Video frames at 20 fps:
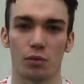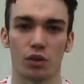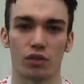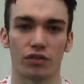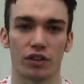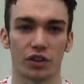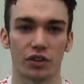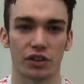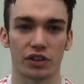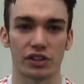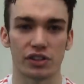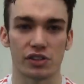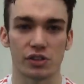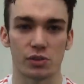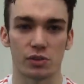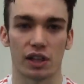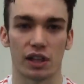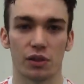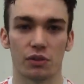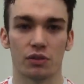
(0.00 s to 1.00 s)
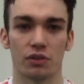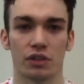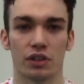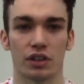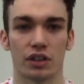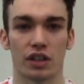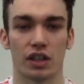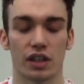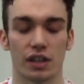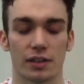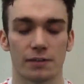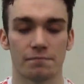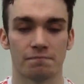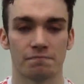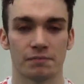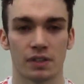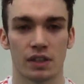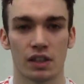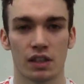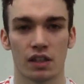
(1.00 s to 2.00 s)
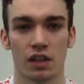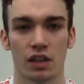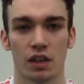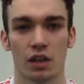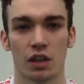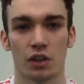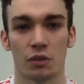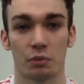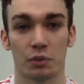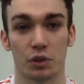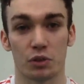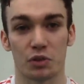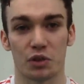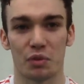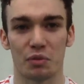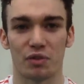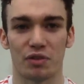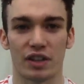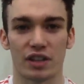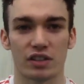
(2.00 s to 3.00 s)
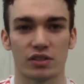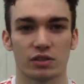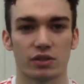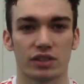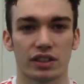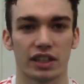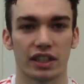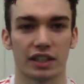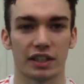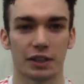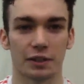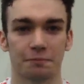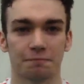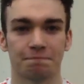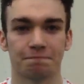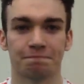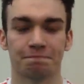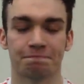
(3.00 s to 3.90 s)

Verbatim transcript: lot more focused as well. Because we've got professionals here. You know.